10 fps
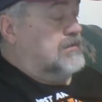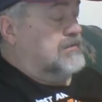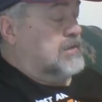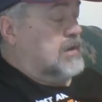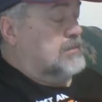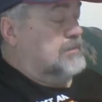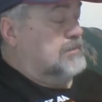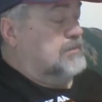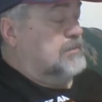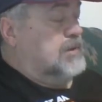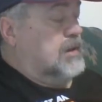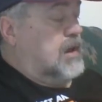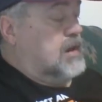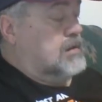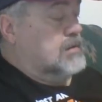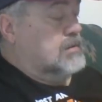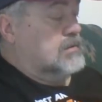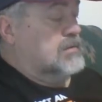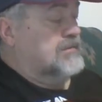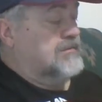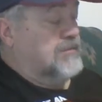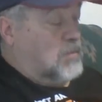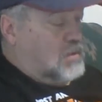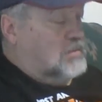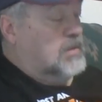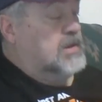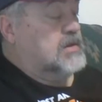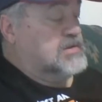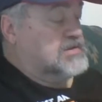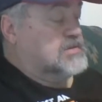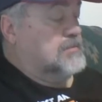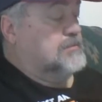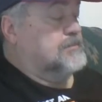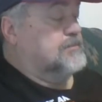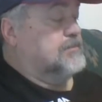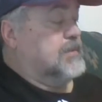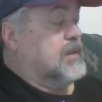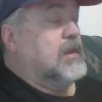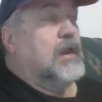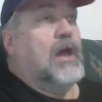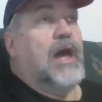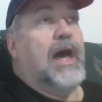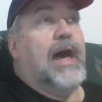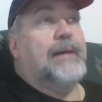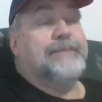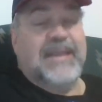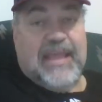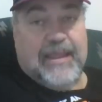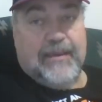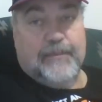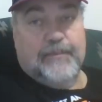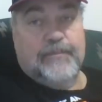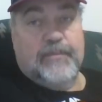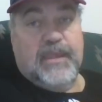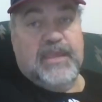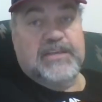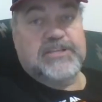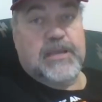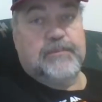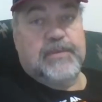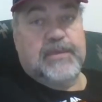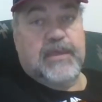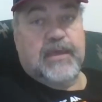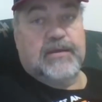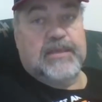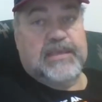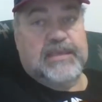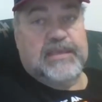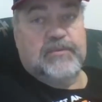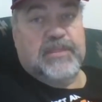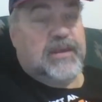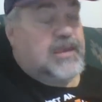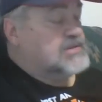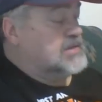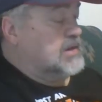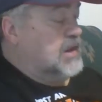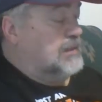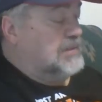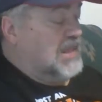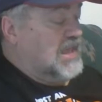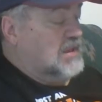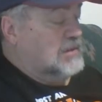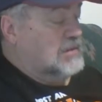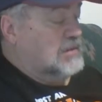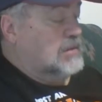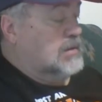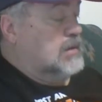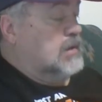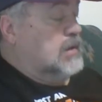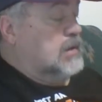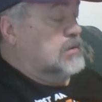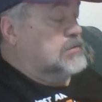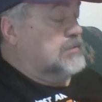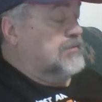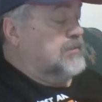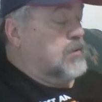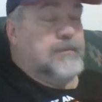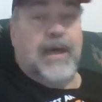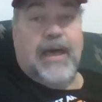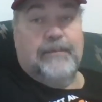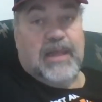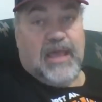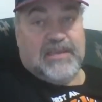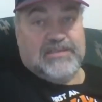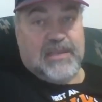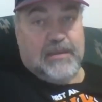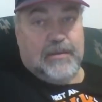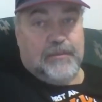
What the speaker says: for a blar, the form is hable, H-A-B-L-E with an accent, hable. To form hablaste,